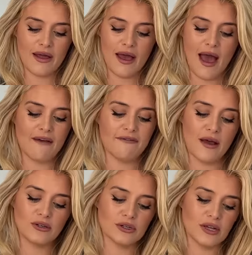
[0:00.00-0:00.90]
have
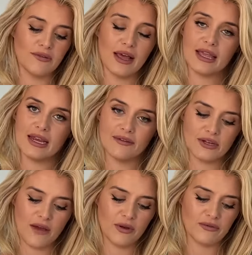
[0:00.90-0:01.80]
found yourself lucky enough to
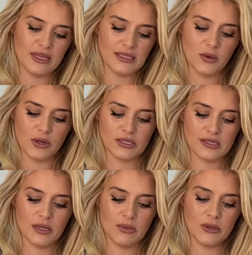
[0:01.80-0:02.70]
have one of these gorgeous
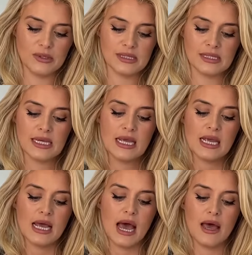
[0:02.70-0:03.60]
little buttes,
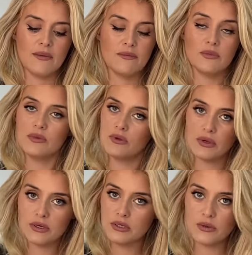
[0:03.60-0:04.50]
you
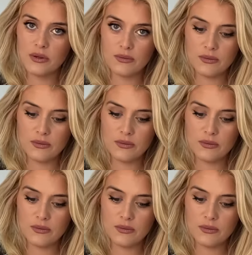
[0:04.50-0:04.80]
can do it